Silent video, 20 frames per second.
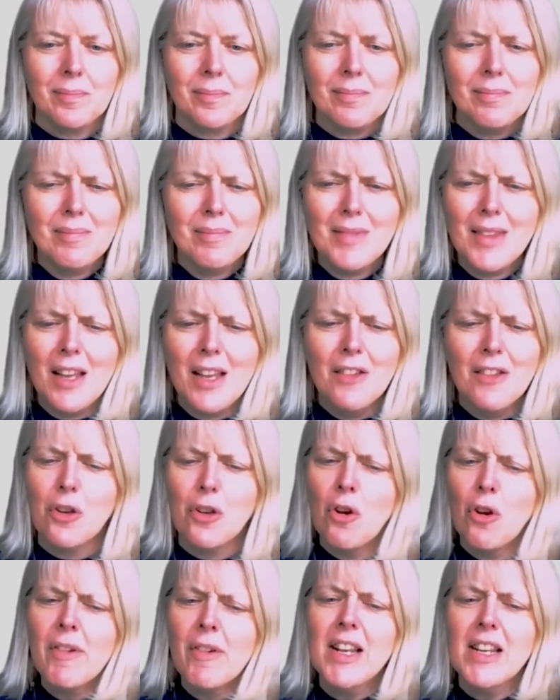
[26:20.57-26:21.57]
So not really
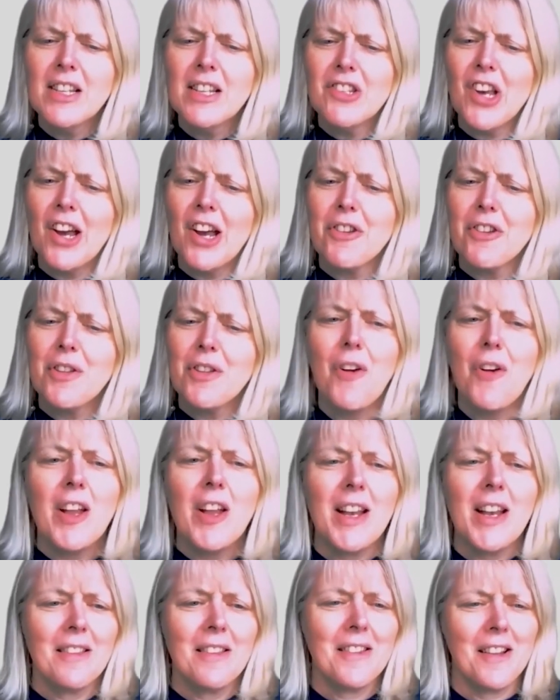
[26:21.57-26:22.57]
a charity finance
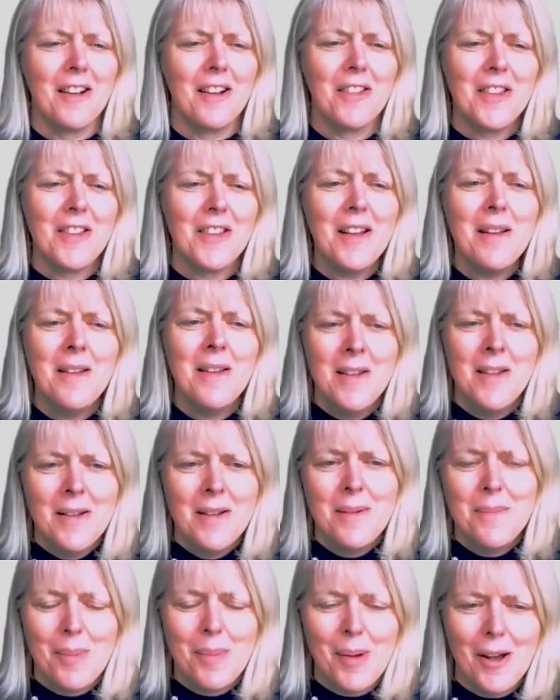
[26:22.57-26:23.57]
answer, but
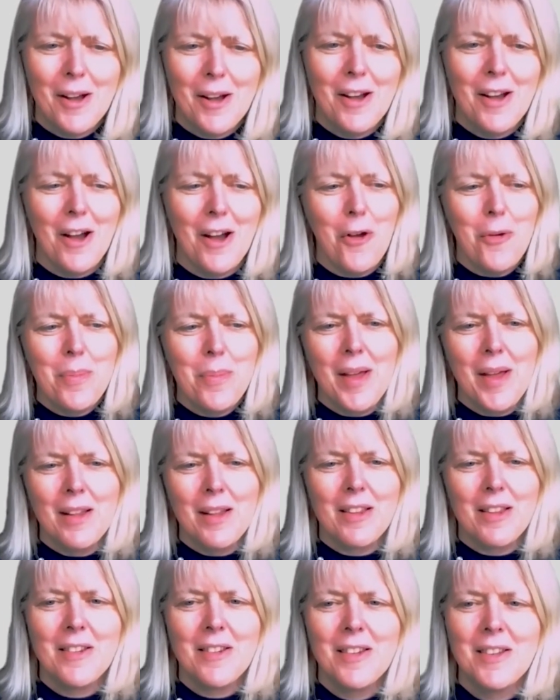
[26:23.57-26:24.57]
I hope that's
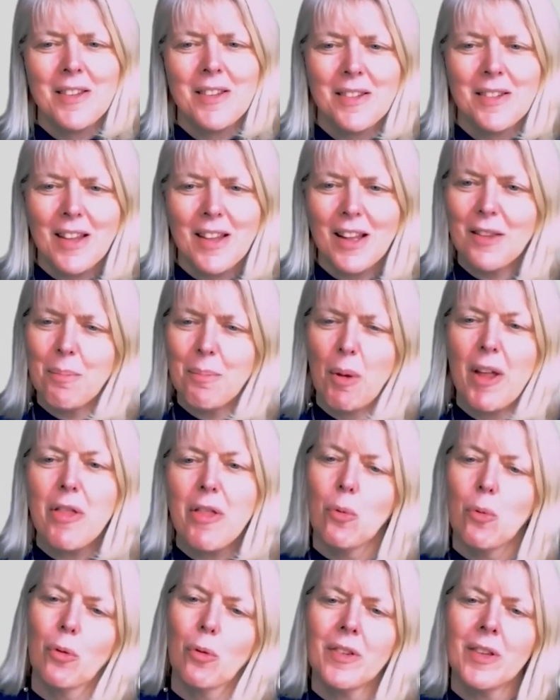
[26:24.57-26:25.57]
my thoughts
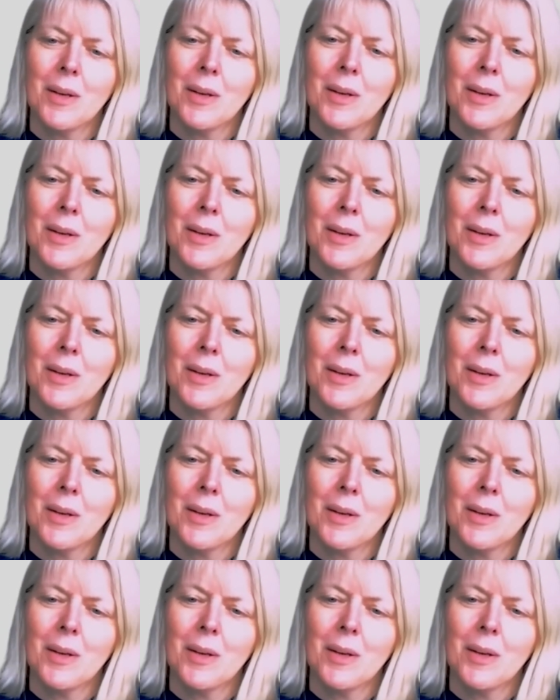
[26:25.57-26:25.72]
anyway.